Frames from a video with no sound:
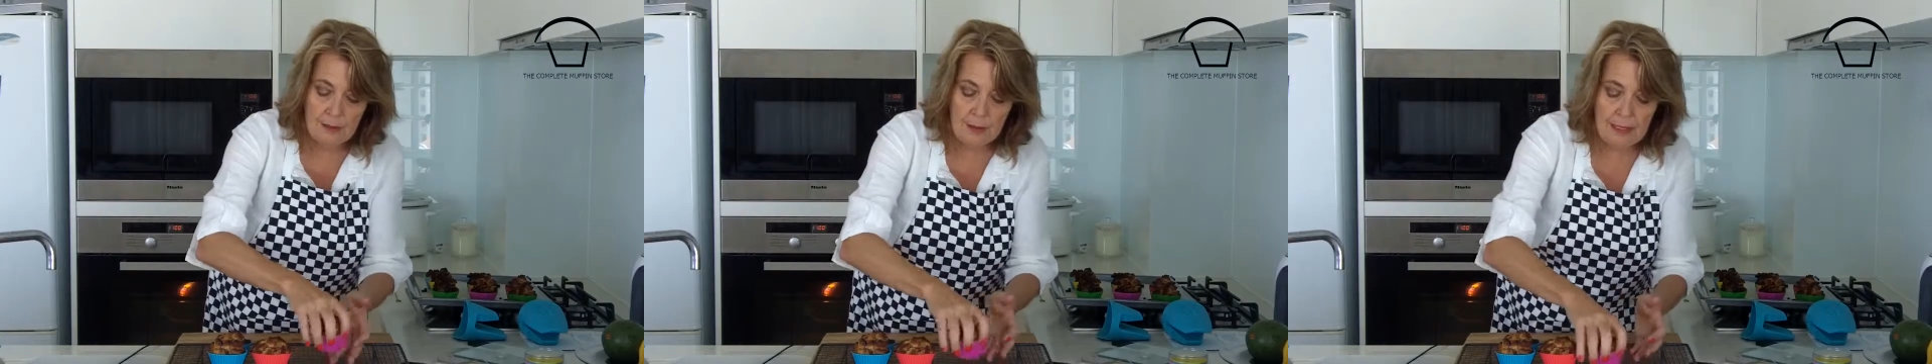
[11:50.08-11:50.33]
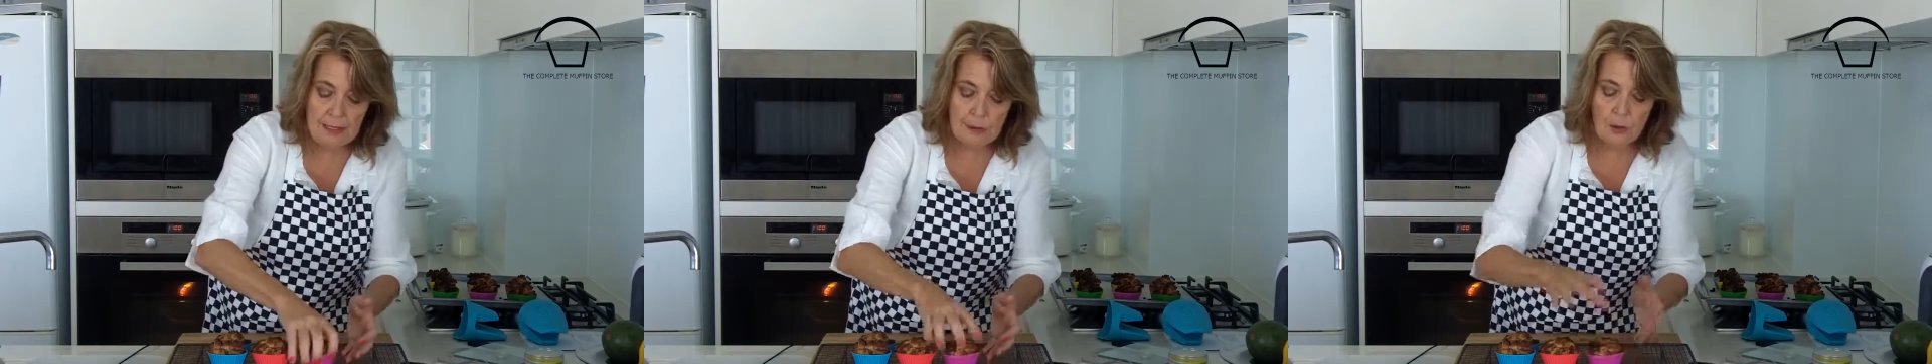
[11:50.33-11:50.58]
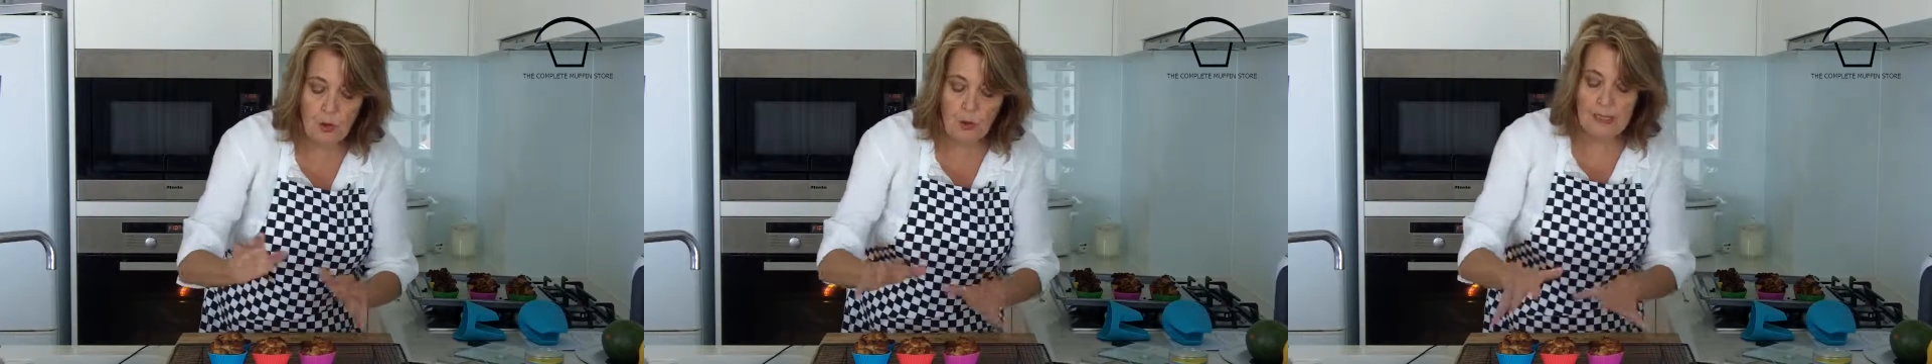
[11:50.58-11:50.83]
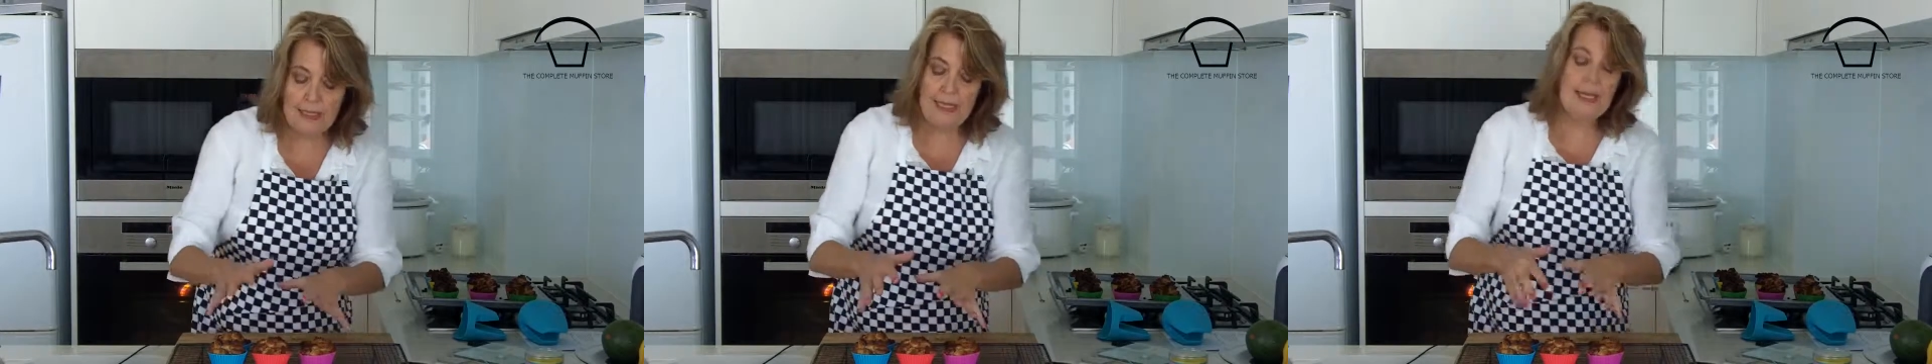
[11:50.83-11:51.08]
So we'll let them
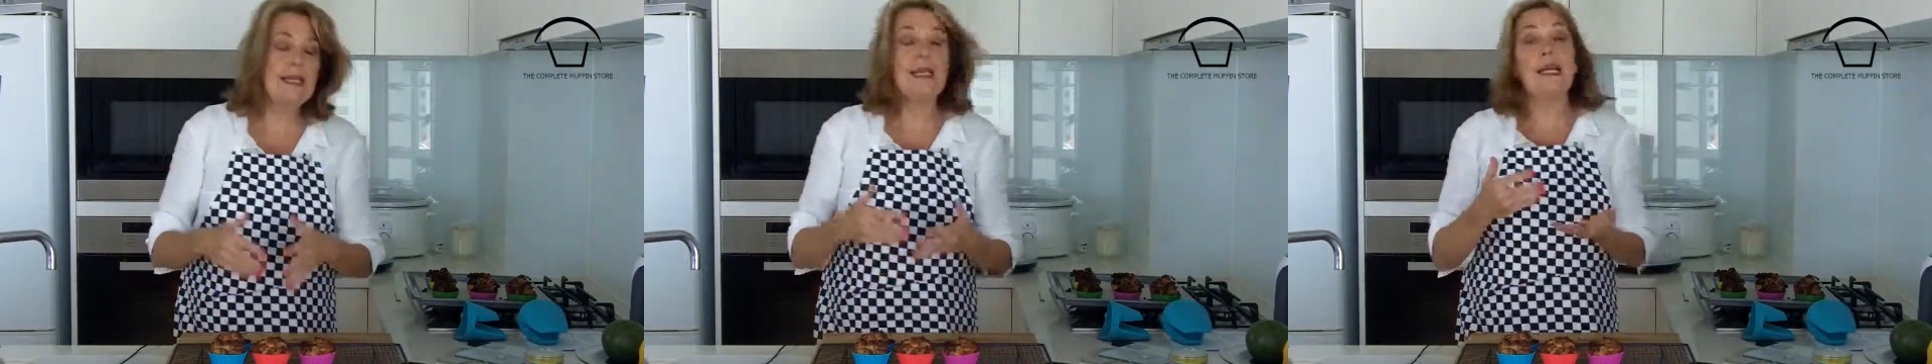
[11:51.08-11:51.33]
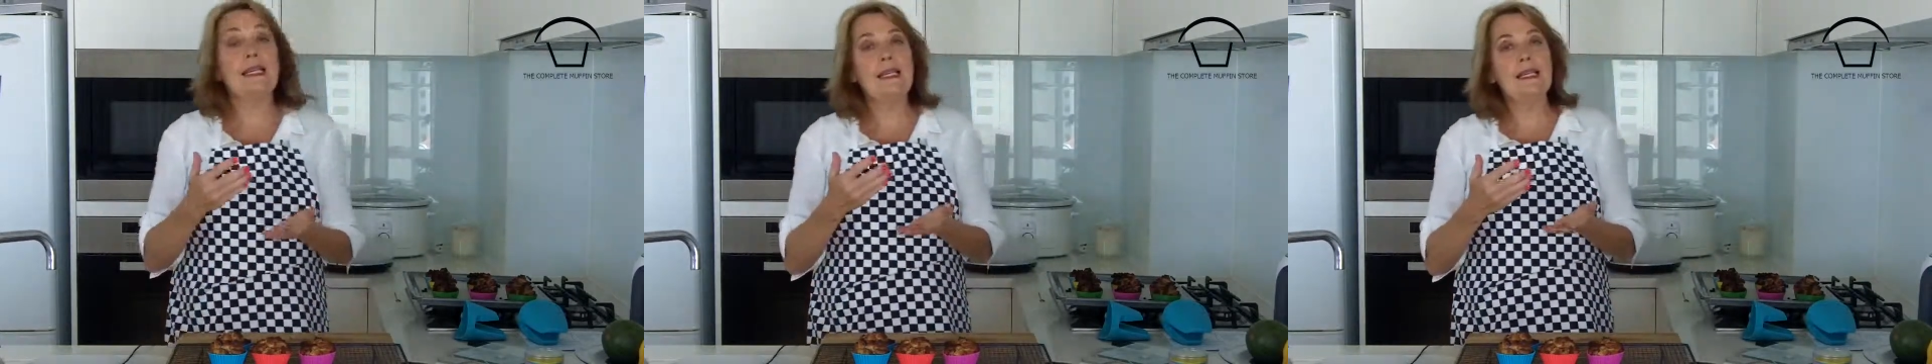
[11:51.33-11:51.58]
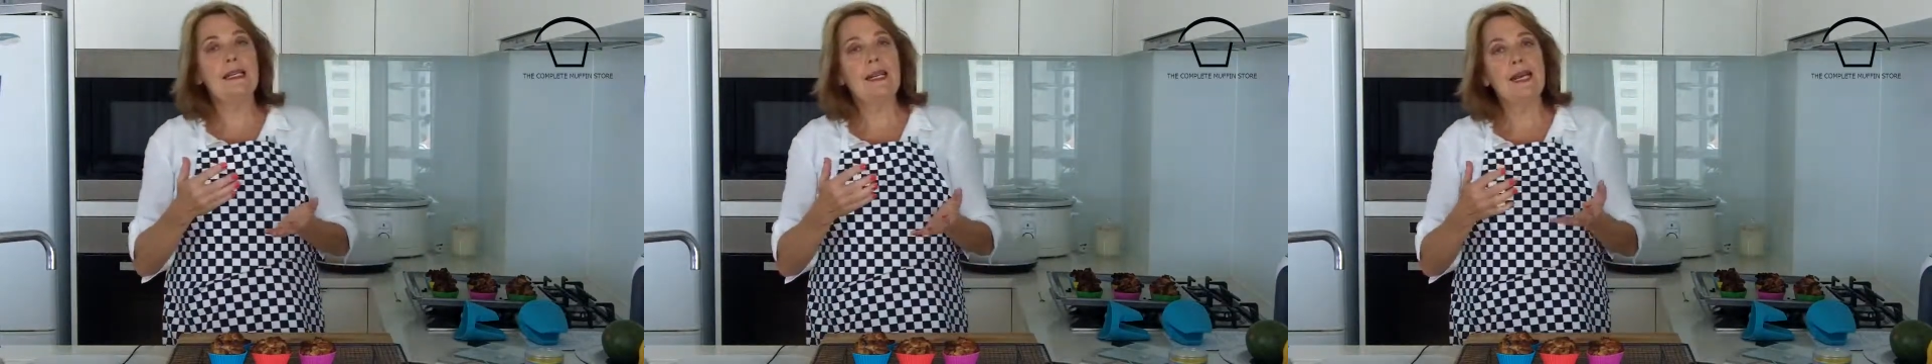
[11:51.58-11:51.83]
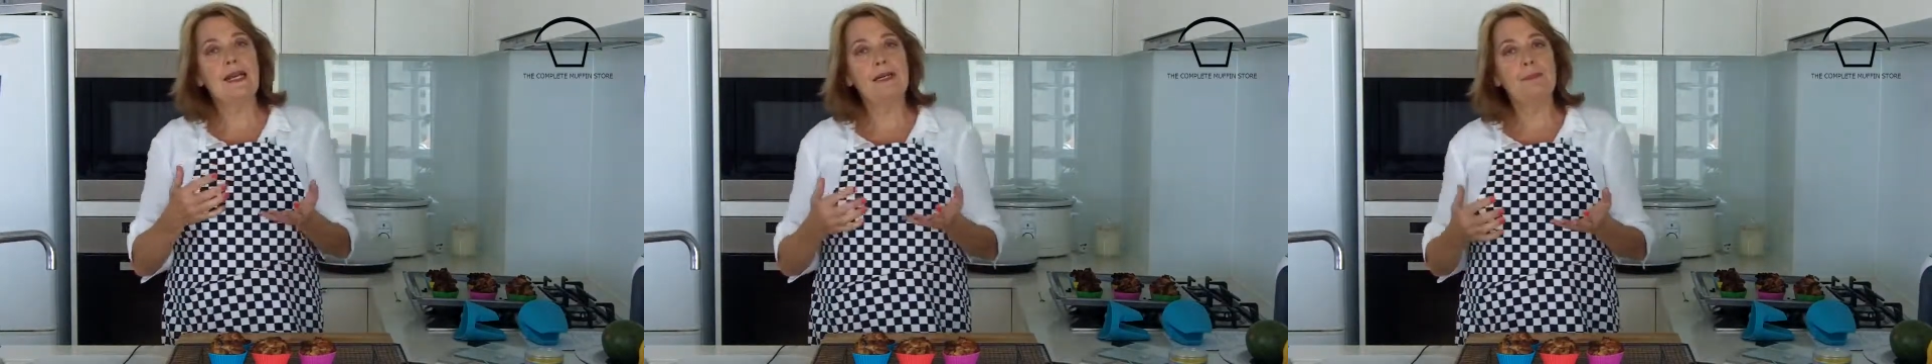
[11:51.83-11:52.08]
cool in there, and then